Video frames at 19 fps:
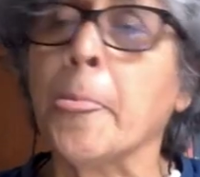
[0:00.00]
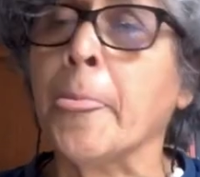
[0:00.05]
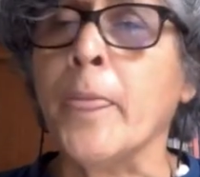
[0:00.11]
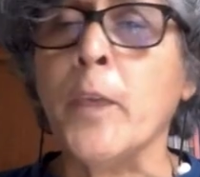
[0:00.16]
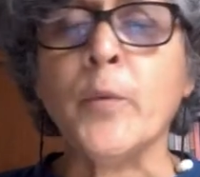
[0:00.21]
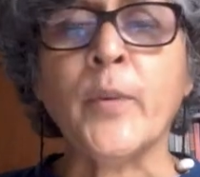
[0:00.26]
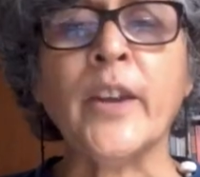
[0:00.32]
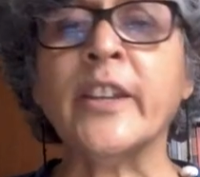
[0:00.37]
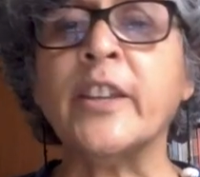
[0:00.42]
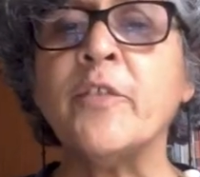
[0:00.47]

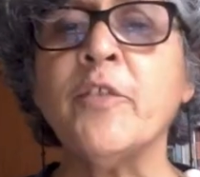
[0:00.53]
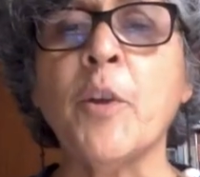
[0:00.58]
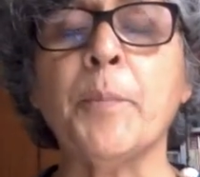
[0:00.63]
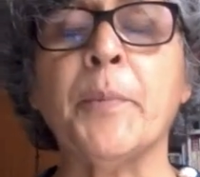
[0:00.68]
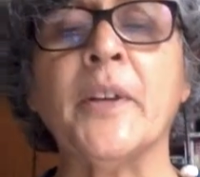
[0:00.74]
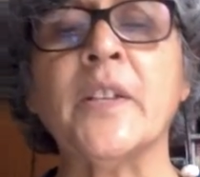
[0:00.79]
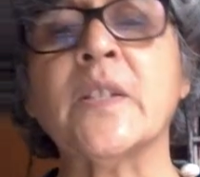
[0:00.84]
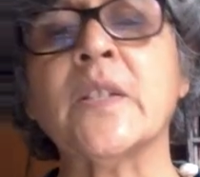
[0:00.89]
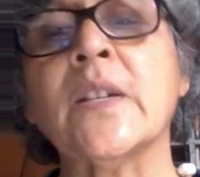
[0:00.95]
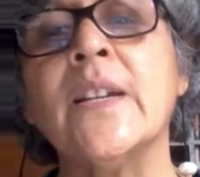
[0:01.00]
You can give your
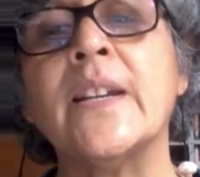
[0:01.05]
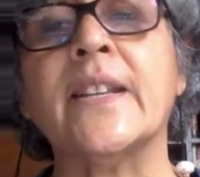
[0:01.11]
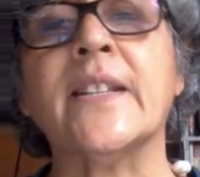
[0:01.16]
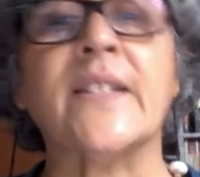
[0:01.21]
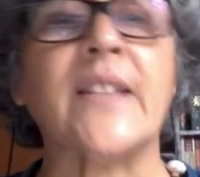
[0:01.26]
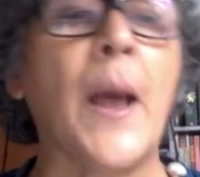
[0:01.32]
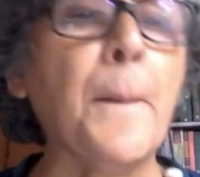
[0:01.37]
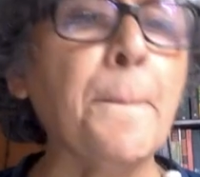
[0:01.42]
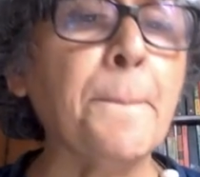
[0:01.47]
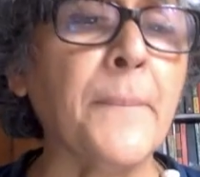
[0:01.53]
personal
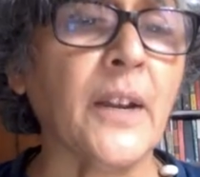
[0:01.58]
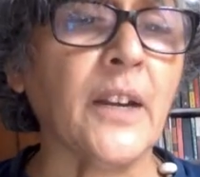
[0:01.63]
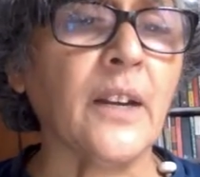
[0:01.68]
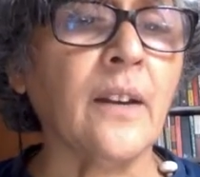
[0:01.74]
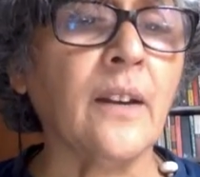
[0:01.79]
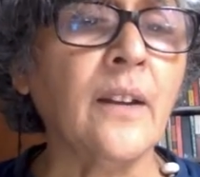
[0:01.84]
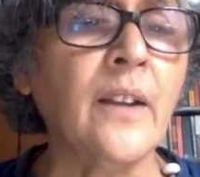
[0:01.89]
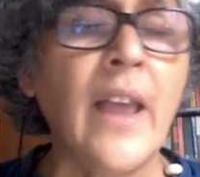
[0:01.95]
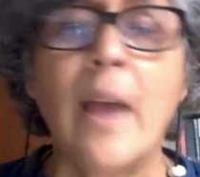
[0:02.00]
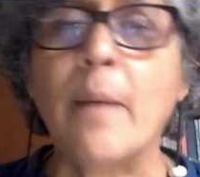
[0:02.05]
example
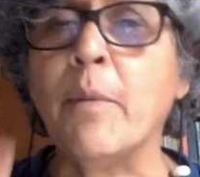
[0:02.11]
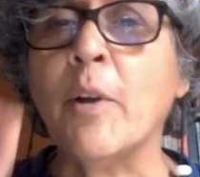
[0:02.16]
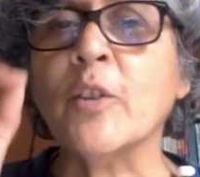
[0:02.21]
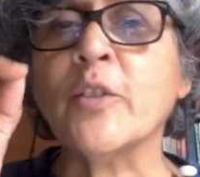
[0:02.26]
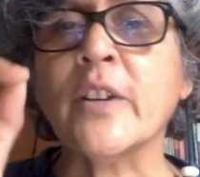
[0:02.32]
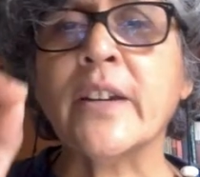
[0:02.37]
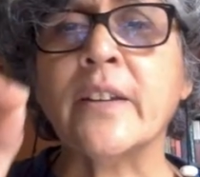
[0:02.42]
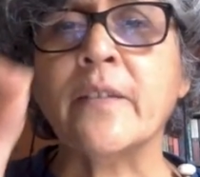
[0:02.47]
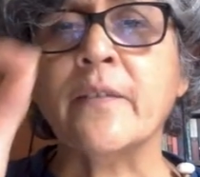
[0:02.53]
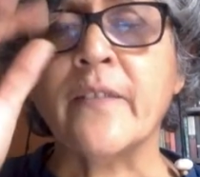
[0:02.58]
about
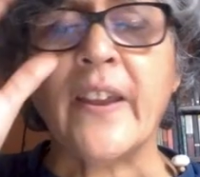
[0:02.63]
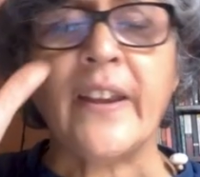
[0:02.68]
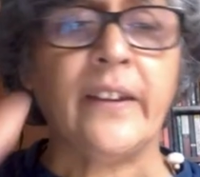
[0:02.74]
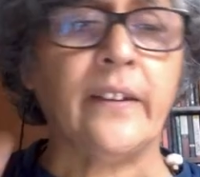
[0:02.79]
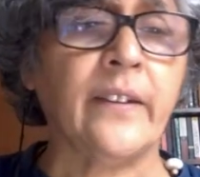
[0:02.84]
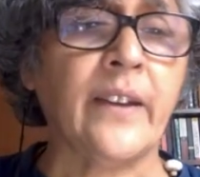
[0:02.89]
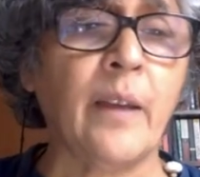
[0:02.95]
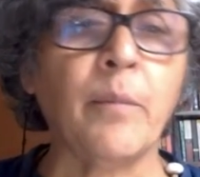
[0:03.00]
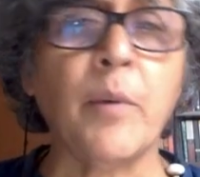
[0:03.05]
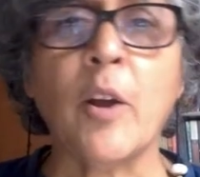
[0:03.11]
an
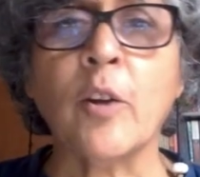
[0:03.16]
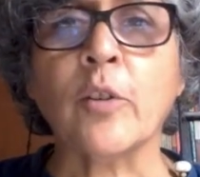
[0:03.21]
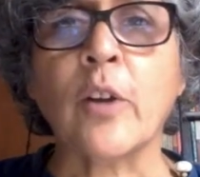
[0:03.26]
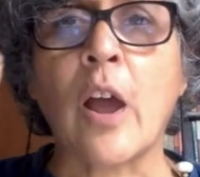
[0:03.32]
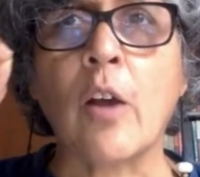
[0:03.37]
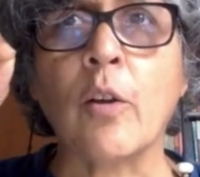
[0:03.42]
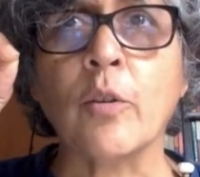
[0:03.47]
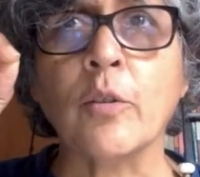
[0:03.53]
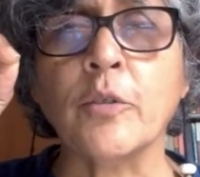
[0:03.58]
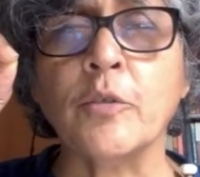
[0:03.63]
event, about
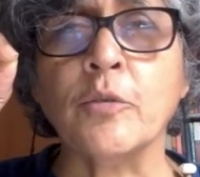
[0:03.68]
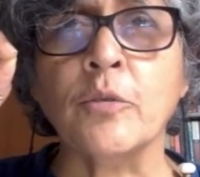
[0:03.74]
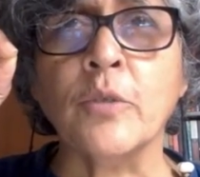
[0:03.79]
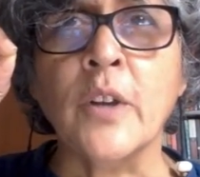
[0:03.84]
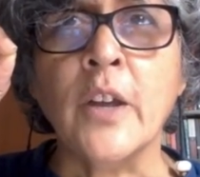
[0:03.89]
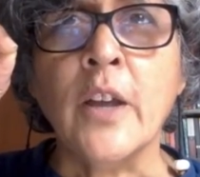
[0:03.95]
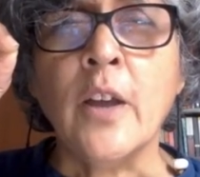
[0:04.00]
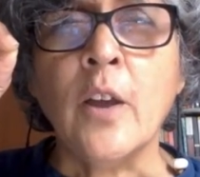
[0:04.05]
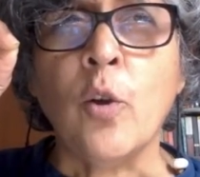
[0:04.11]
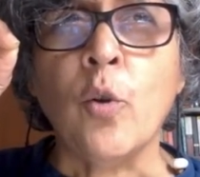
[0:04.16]
how you
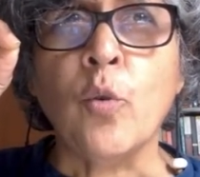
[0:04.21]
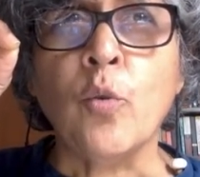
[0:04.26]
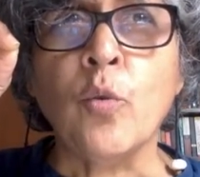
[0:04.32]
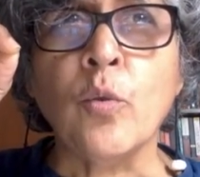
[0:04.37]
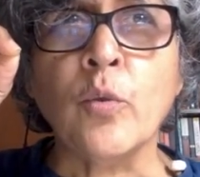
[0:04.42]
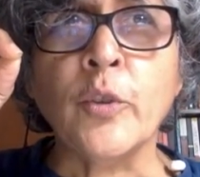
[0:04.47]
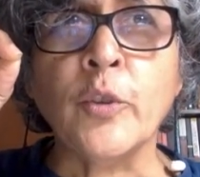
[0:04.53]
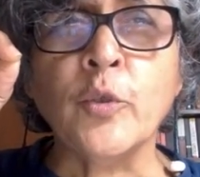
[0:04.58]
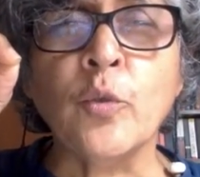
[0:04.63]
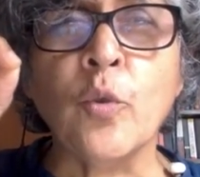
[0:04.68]

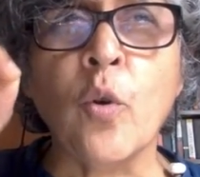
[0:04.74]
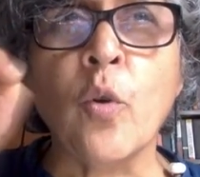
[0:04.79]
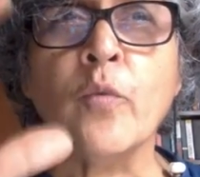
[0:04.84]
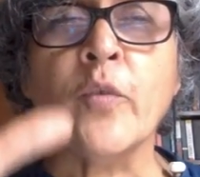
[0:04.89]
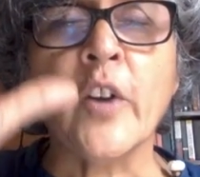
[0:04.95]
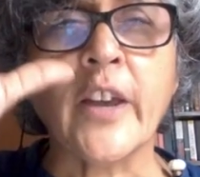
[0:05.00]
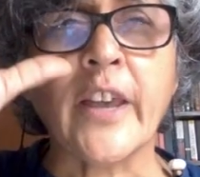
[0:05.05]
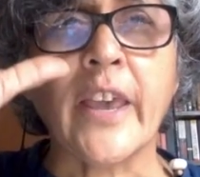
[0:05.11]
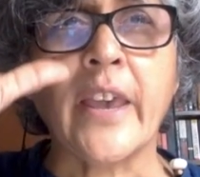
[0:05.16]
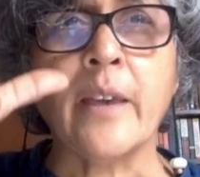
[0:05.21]

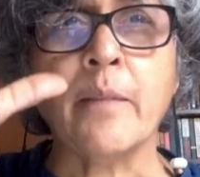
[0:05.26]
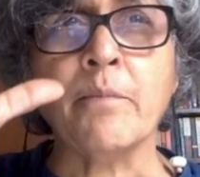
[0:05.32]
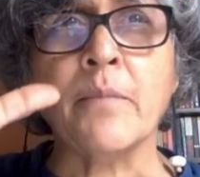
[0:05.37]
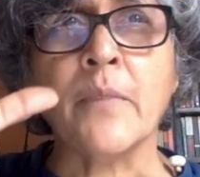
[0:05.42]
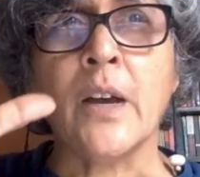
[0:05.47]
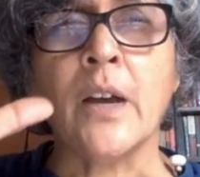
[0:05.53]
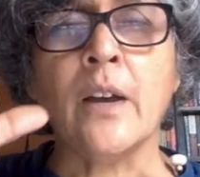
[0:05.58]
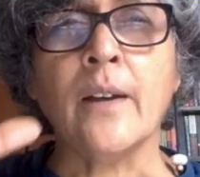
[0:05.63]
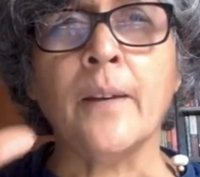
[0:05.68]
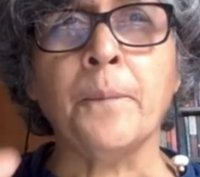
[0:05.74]
overcame
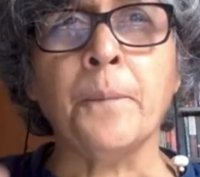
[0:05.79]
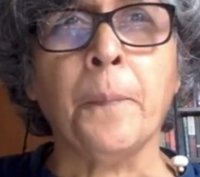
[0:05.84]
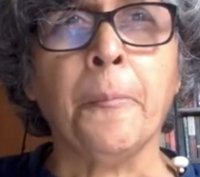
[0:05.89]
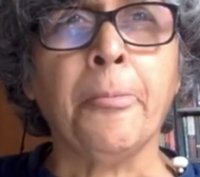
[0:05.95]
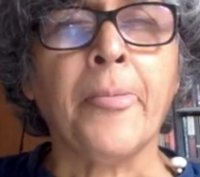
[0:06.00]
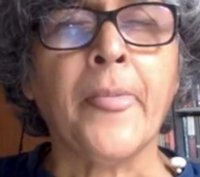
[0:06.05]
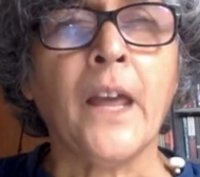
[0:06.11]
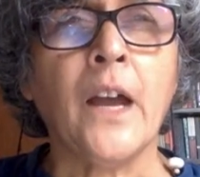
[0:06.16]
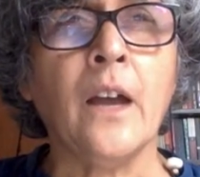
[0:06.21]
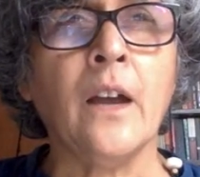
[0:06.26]

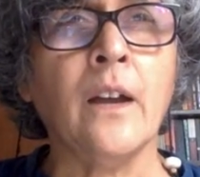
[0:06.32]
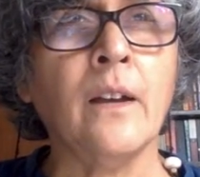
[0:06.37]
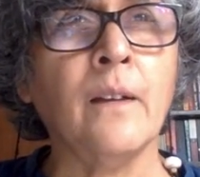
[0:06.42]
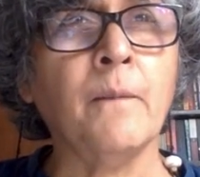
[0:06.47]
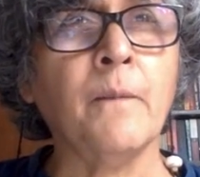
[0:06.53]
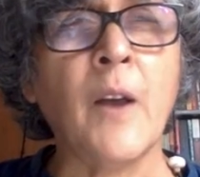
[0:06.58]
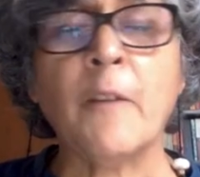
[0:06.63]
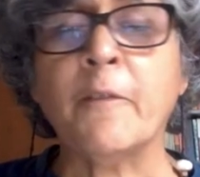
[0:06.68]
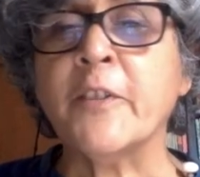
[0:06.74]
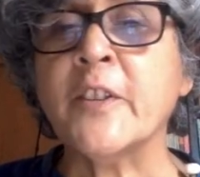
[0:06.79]

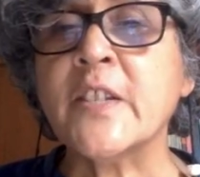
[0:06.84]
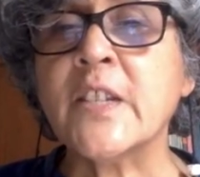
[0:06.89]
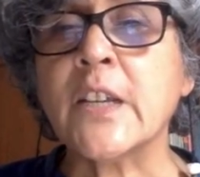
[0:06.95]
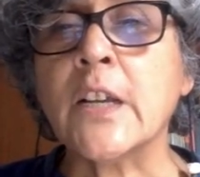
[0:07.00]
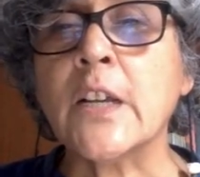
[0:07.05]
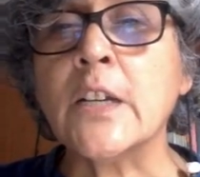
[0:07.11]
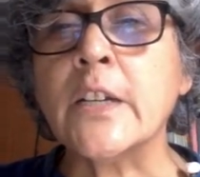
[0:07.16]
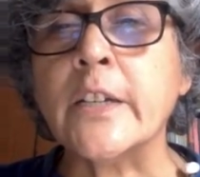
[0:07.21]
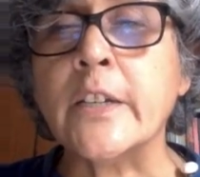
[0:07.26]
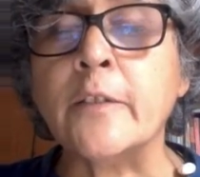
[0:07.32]
a
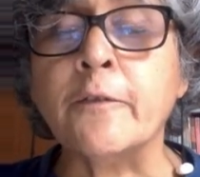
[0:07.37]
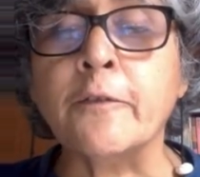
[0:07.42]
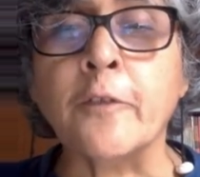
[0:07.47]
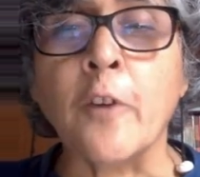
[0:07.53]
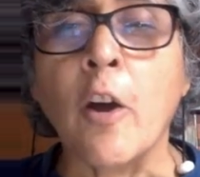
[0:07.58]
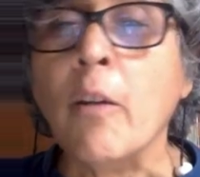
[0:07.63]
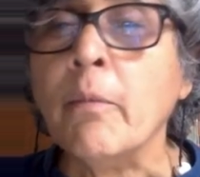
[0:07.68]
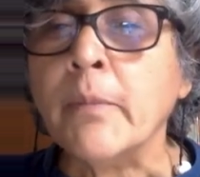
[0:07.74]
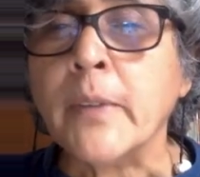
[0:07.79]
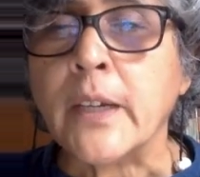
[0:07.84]
physical
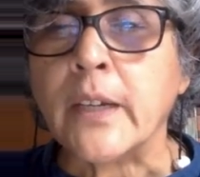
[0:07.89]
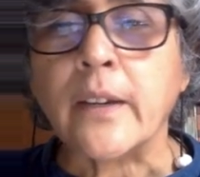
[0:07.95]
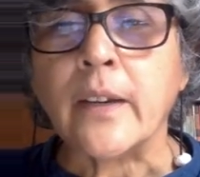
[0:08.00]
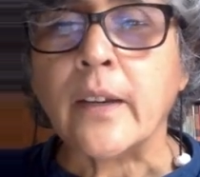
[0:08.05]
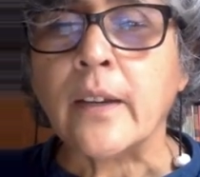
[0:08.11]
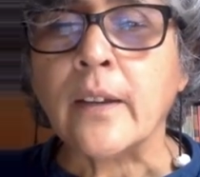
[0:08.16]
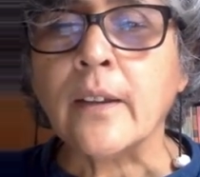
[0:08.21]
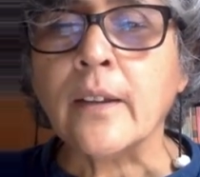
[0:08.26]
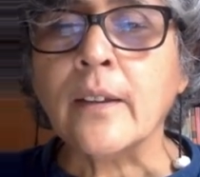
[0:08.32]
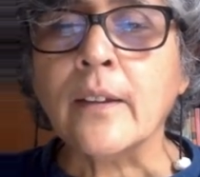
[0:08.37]
deformity